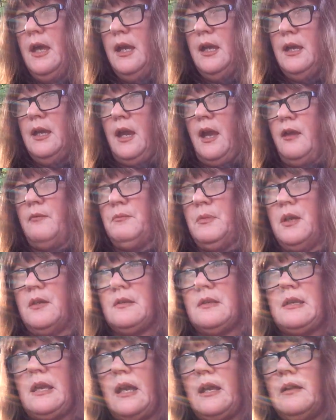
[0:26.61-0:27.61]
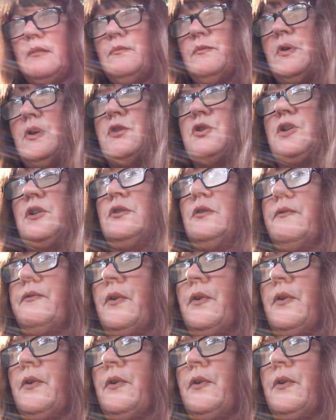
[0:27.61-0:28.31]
He gave me a second vision.